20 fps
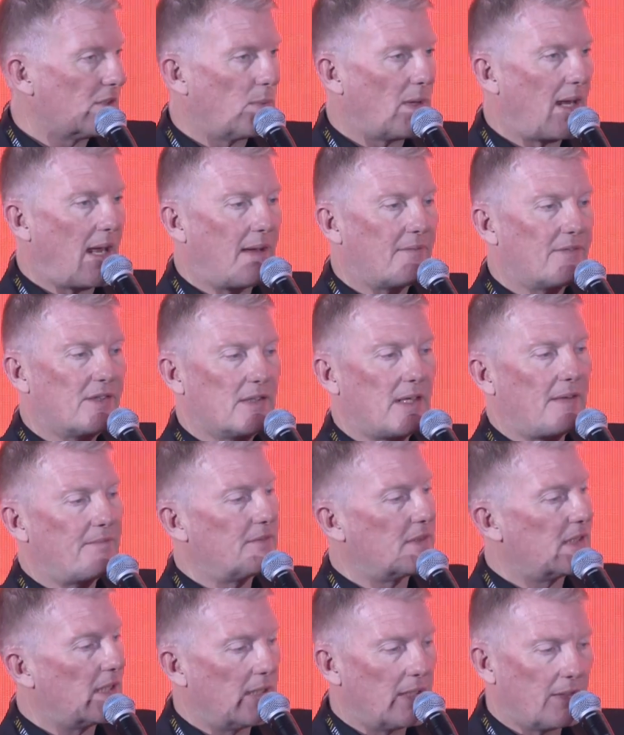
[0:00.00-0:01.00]
We have
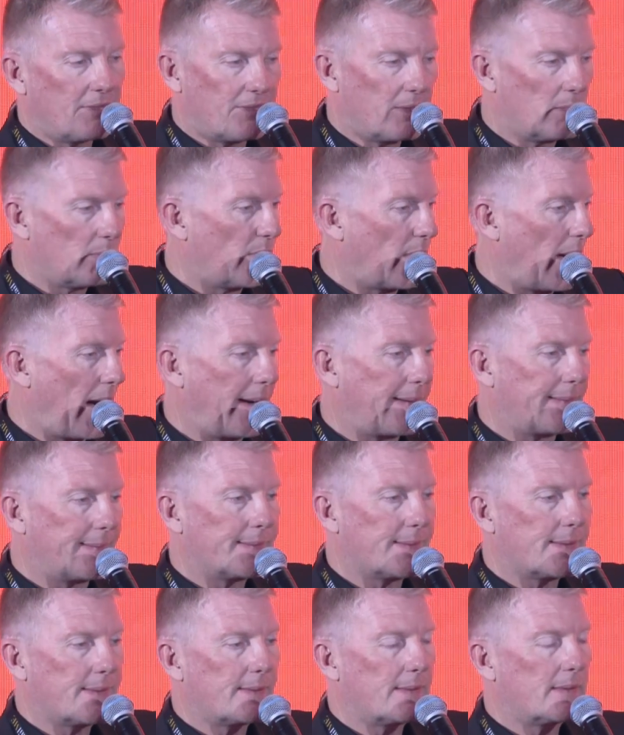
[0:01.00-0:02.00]
70 different
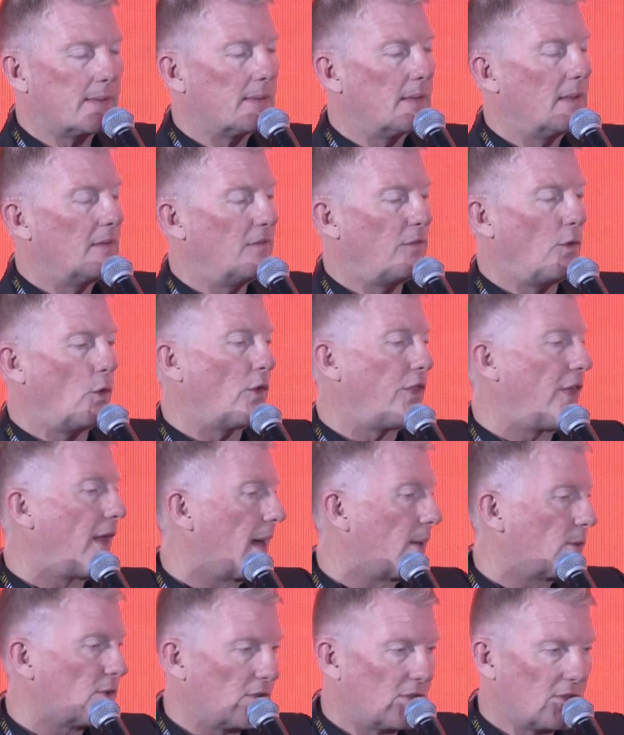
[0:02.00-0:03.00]
brands,
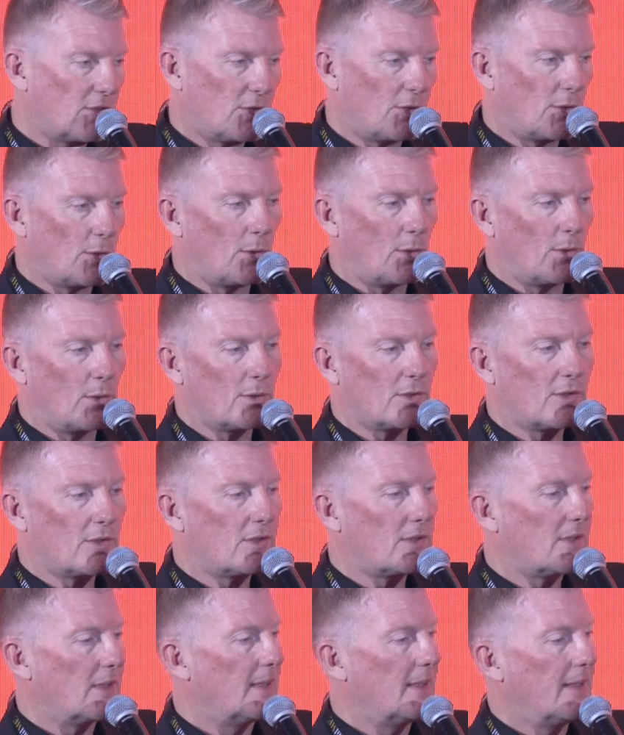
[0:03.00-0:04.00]
4,000
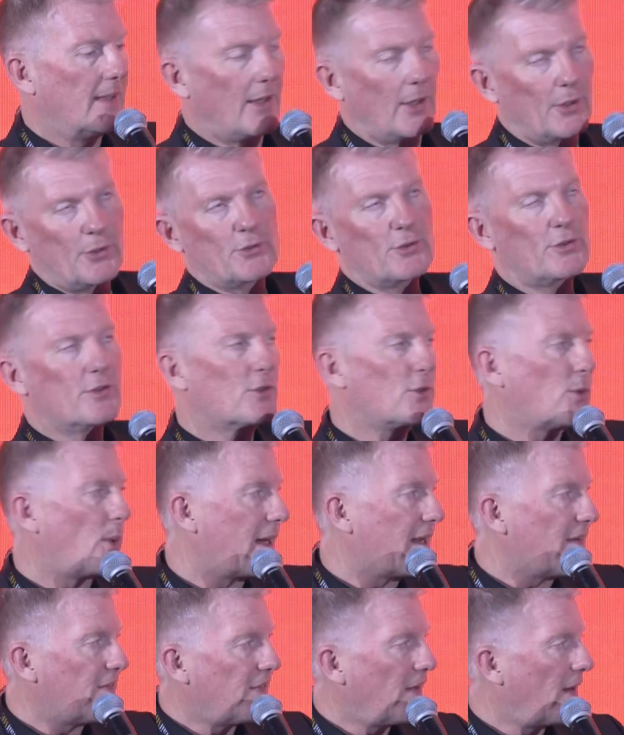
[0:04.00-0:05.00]
stores,
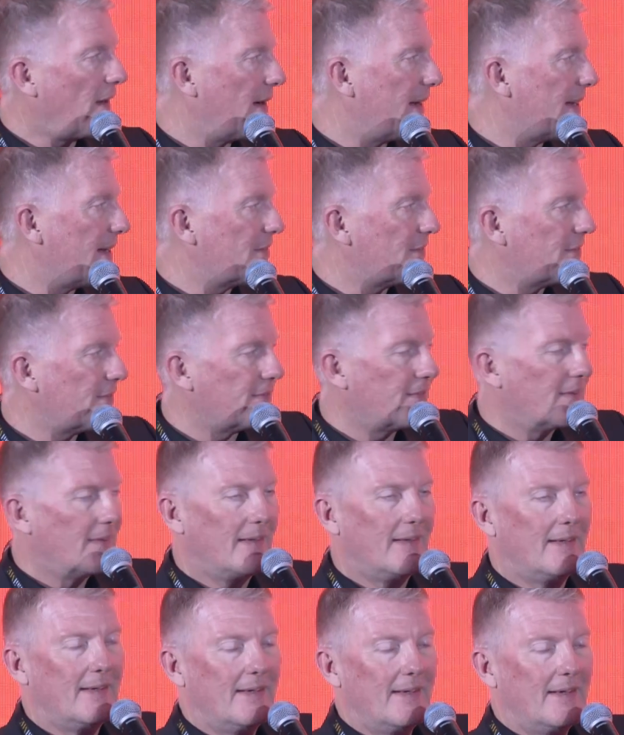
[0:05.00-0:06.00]
125
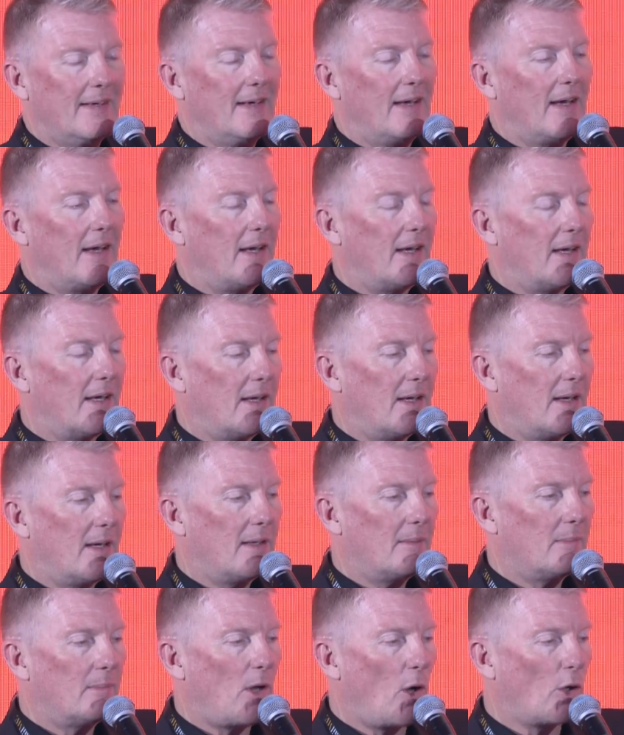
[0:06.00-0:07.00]

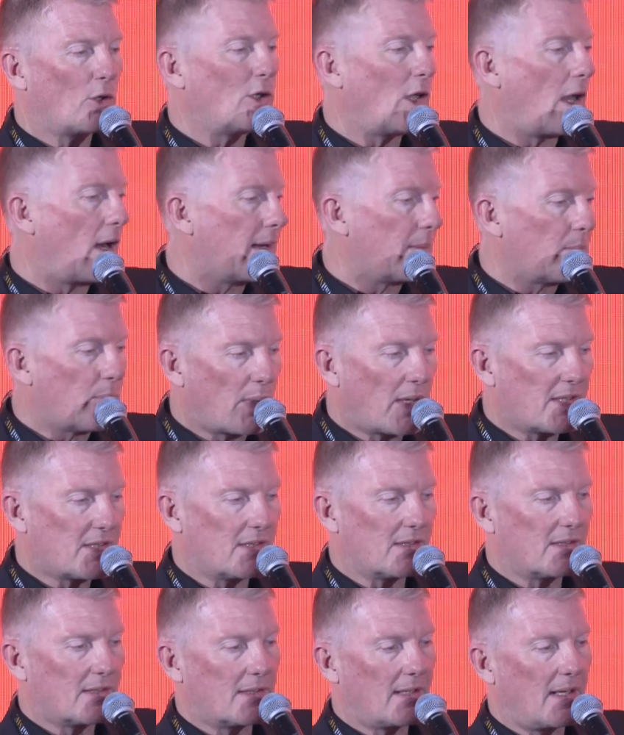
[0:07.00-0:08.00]
online
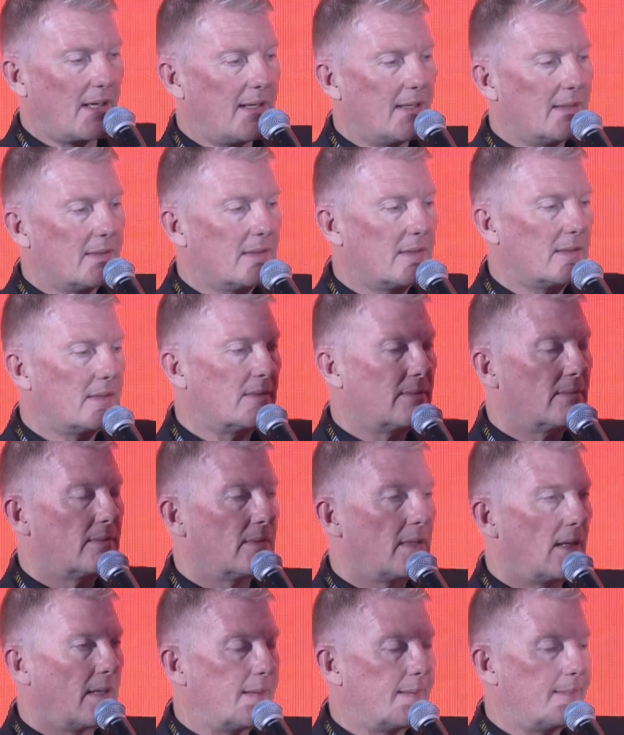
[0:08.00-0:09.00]
presences.
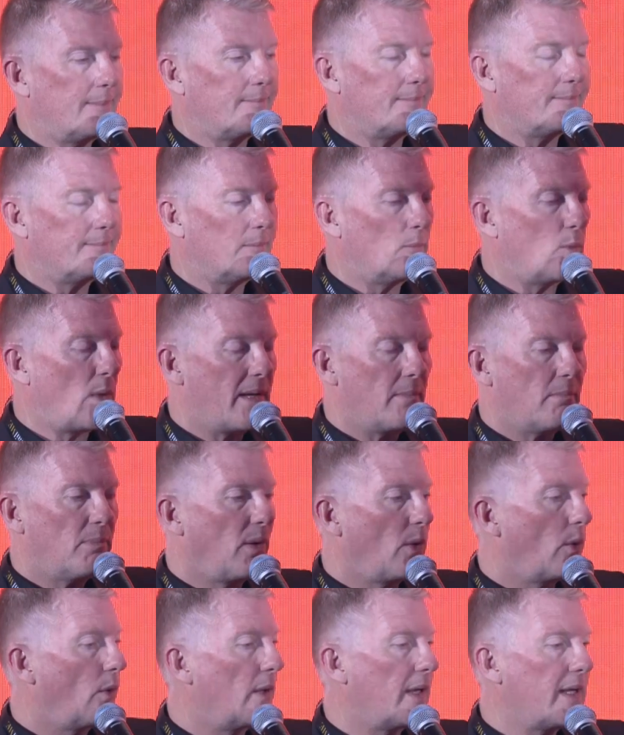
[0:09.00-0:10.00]
We
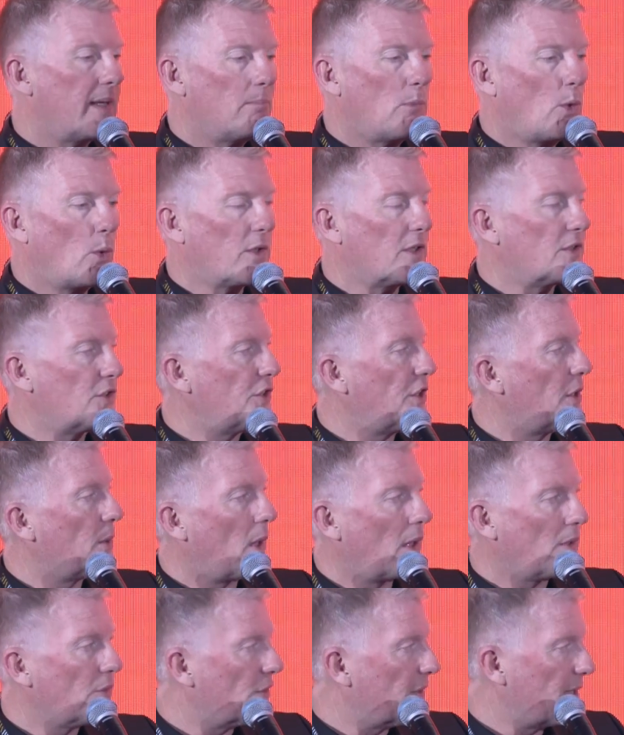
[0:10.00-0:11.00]
employ more than
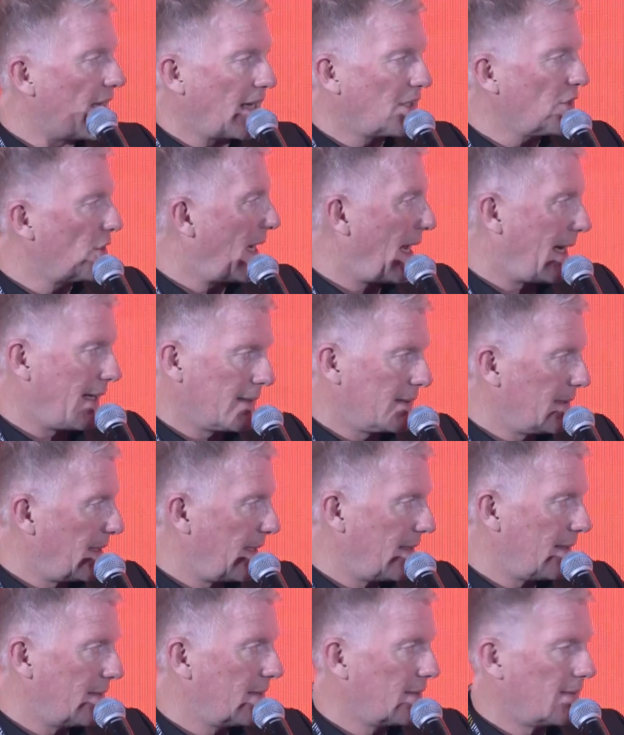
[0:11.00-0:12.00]
200
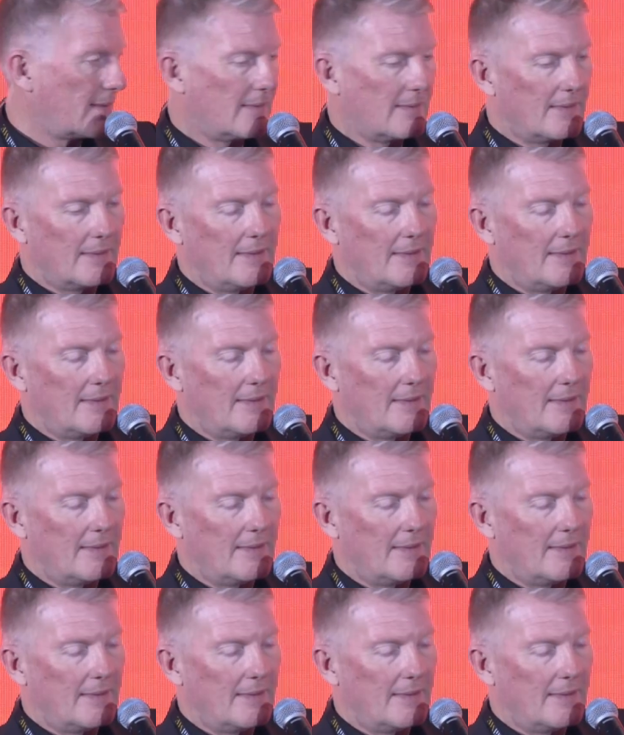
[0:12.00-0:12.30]
nationalities.